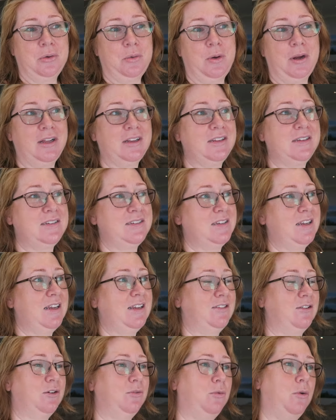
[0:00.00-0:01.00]
quickly
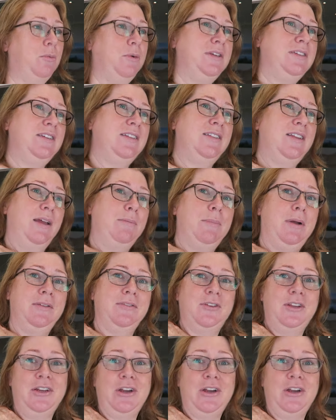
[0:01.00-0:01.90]
see sort of what we did that month,